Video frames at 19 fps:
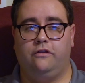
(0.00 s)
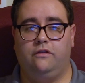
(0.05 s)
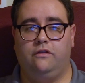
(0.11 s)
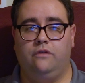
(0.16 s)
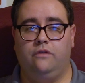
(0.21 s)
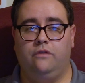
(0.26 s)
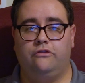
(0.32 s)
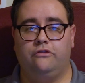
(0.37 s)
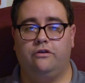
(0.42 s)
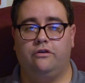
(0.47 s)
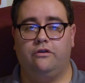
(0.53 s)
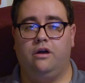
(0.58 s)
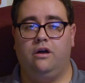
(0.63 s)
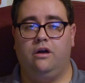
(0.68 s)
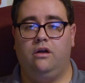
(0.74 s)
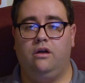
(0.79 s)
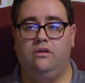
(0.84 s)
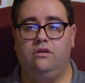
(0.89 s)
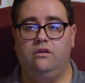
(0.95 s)
Those are
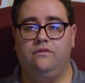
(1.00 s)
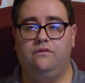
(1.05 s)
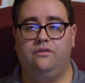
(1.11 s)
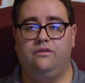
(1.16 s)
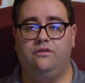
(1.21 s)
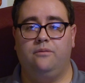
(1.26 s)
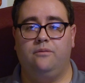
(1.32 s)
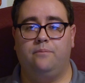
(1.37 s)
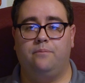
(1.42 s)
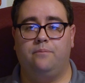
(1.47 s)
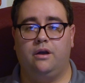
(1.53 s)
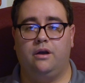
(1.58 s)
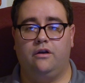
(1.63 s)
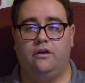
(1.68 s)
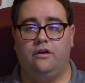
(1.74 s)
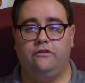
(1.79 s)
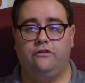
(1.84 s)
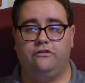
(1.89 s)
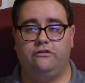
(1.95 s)
all of the
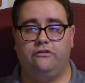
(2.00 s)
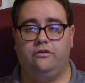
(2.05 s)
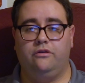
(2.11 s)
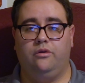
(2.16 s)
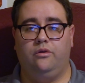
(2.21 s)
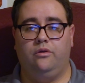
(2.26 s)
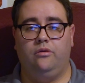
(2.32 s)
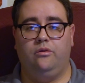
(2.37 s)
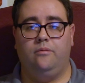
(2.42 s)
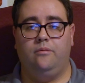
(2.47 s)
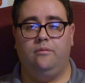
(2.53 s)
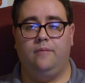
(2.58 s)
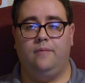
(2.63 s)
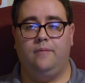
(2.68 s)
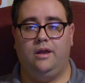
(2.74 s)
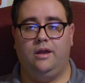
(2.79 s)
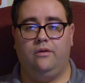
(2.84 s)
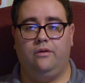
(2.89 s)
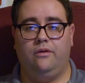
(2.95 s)
personal
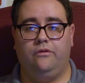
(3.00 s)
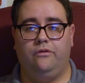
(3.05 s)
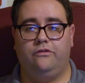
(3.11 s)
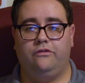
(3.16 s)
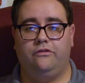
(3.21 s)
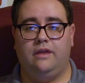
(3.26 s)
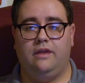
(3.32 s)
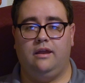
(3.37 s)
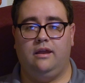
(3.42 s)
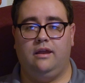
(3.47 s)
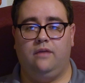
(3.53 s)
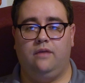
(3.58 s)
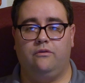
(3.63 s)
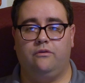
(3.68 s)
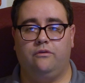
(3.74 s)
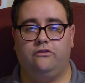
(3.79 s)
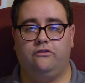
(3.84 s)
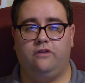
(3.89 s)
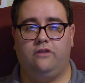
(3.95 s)
medals that he
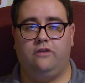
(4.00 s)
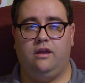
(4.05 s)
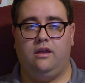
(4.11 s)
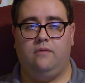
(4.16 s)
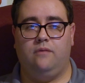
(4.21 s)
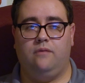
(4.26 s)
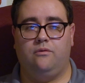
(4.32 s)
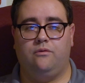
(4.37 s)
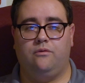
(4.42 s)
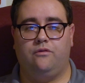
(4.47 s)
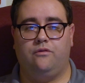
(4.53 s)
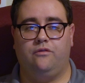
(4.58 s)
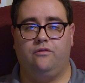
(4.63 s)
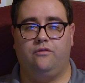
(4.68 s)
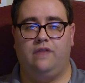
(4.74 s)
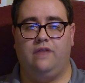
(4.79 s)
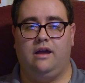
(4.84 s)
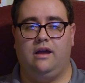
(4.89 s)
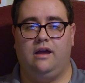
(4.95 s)
received for
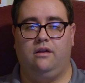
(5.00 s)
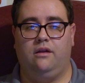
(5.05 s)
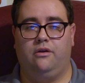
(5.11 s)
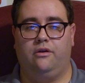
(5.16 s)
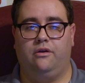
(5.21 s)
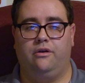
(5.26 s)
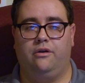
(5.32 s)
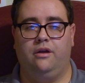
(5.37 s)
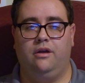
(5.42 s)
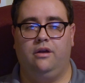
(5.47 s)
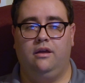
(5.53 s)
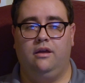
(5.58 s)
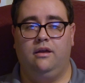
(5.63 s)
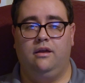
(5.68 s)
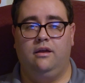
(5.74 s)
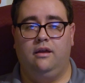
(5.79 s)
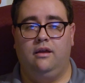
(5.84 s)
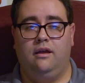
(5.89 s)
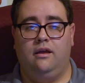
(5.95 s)
valor.
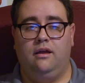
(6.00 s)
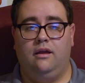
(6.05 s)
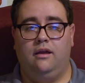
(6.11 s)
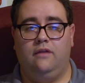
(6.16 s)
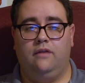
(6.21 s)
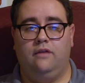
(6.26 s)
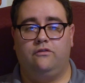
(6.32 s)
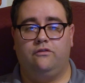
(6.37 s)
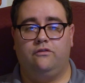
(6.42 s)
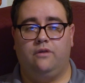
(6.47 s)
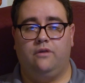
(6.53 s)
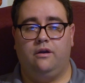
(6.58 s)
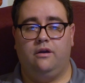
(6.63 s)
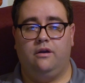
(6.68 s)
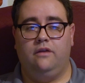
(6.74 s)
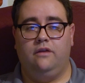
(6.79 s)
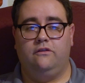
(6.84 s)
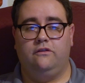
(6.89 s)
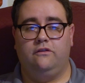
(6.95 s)
As
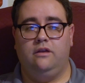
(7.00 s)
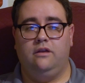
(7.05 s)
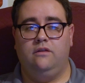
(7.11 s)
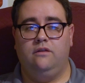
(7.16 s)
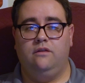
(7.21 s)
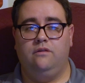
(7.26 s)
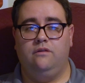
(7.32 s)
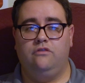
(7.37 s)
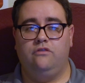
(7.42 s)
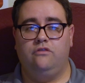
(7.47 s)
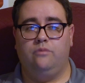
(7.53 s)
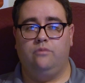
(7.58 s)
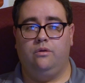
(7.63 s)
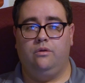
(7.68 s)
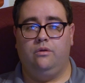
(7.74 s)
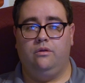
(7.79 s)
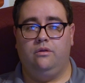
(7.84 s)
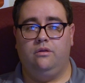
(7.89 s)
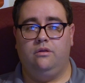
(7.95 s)
far as
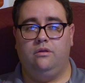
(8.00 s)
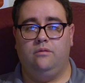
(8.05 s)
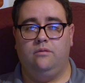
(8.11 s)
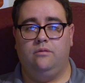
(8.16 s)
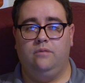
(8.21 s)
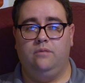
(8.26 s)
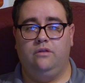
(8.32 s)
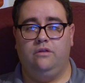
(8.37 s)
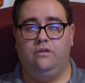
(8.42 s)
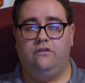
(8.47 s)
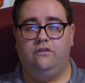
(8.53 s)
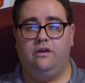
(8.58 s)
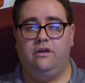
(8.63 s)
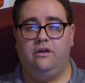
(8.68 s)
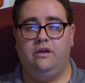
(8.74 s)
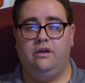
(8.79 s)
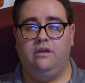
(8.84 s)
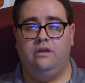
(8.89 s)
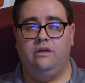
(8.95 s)
individual
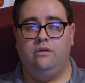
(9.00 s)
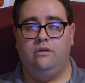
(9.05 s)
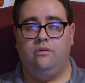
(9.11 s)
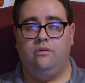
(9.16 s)
military unit